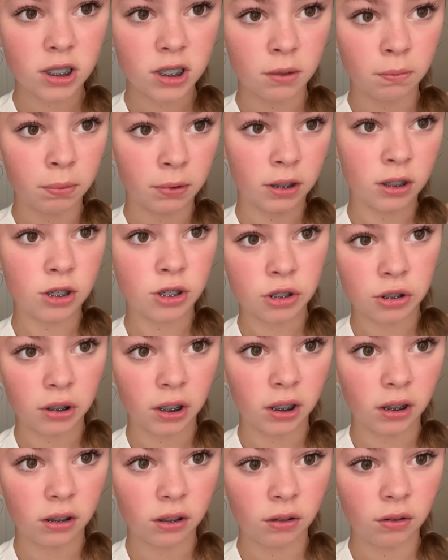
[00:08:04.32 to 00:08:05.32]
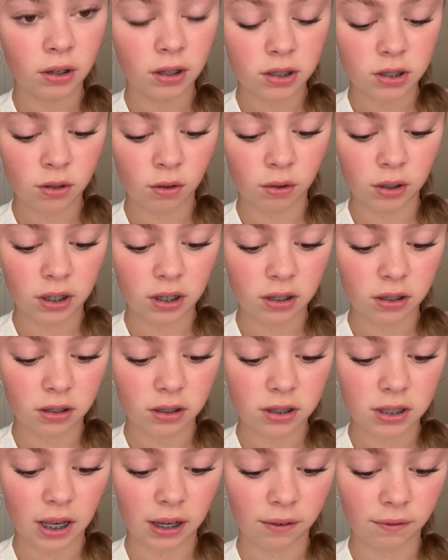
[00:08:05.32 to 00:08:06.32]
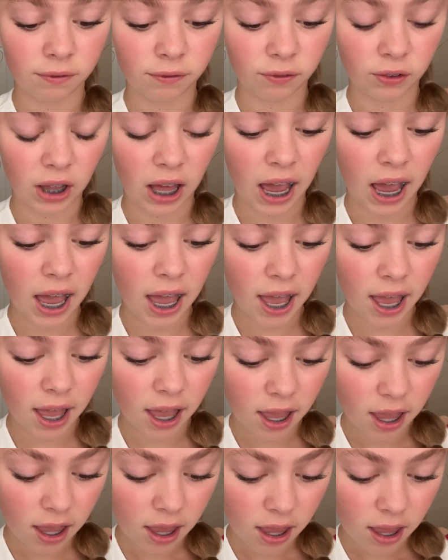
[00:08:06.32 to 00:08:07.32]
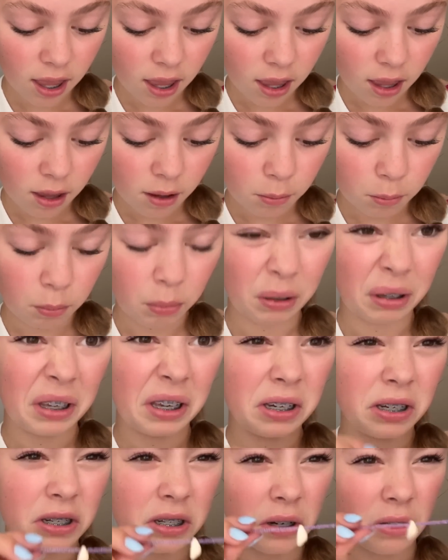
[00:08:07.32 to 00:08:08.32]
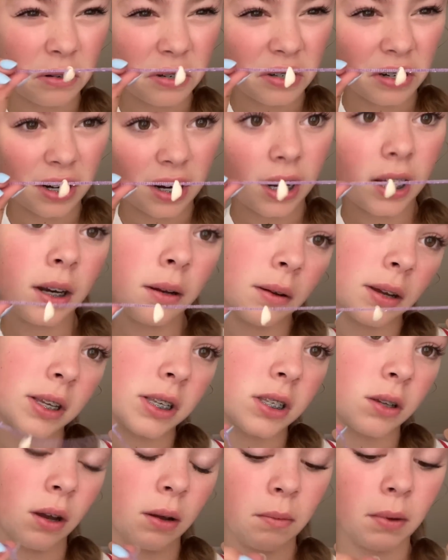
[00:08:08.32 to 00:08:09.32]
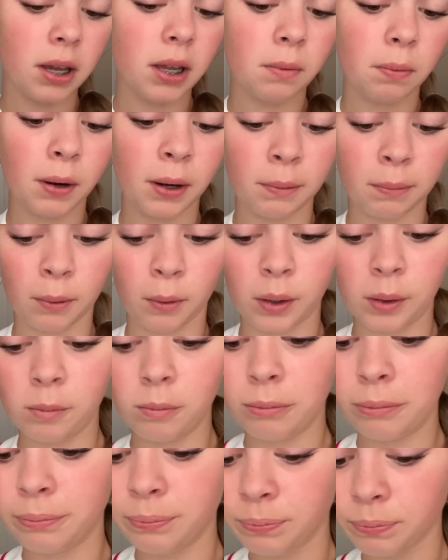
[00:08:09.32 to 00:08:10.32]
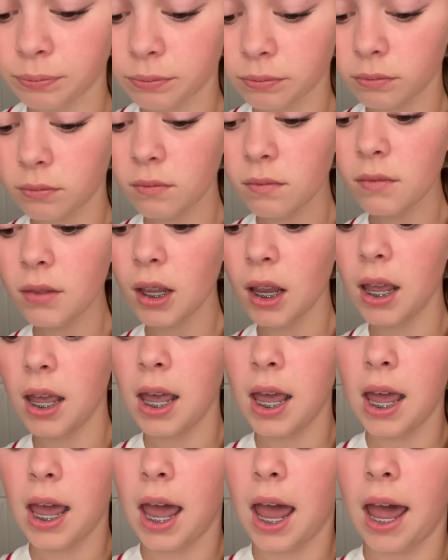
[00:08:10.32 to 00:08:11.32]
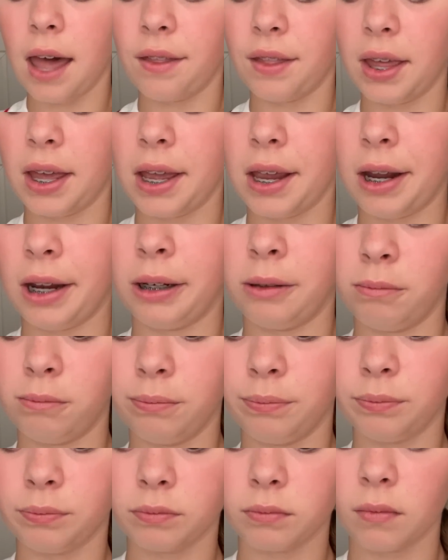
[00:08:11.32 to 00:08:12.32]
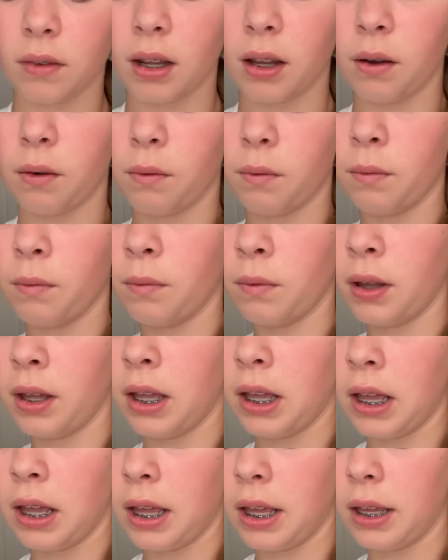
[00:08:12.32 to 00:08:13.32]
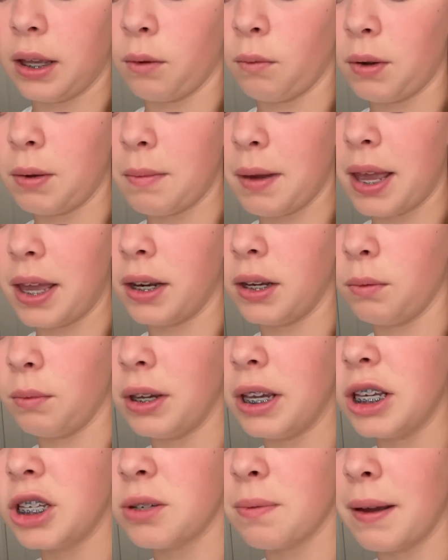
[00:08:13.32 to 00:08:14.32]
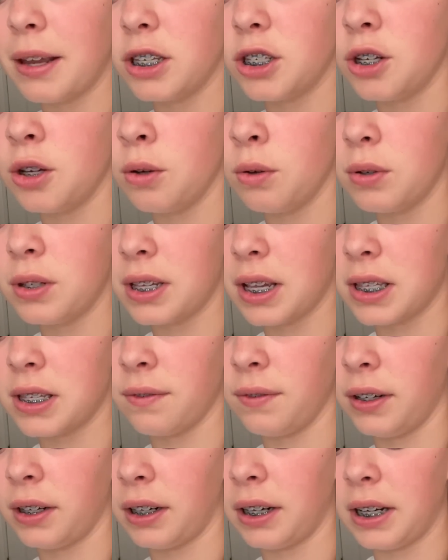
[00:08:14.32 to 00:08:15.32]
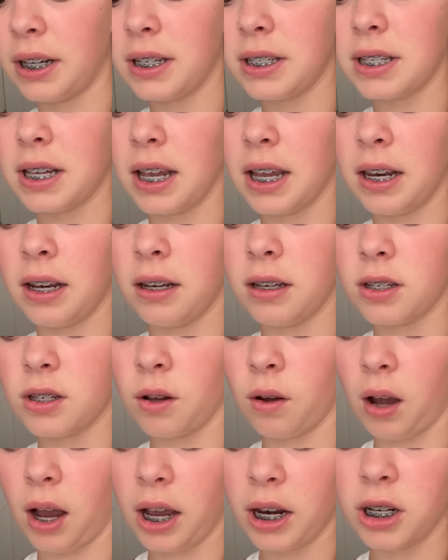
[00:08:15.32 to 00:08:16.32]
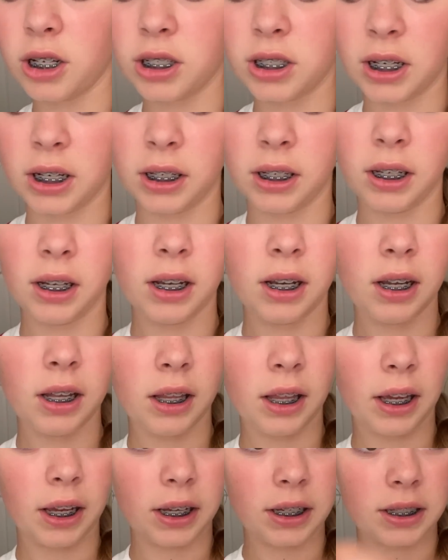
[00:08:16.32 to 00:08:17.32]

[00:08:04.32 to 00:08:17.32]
to put the string through so it's like flat, but it just goes straight. Anyway, so I made a purple one, and then we each made two sets of earrings, and so I just did like a